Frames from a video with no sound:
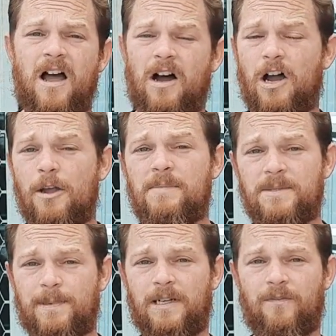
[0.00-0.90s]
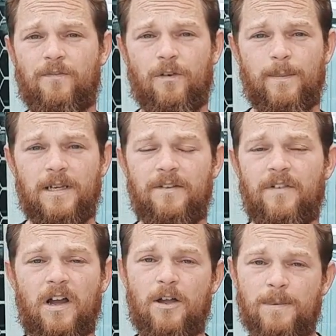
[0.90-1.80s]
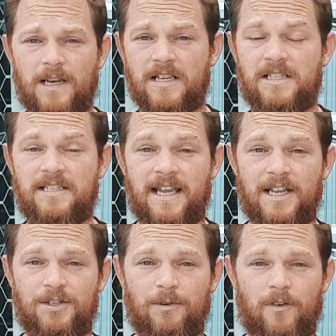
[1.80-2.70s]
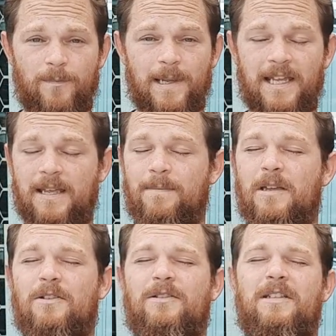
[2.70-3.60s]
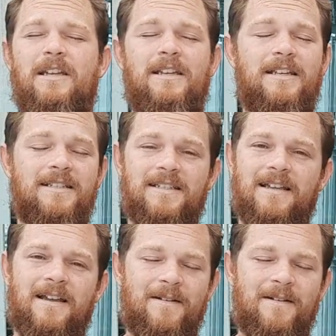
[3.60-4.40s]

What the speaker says: I hope it's been informative. I hope it hasn't scared you off beekeeping, because it is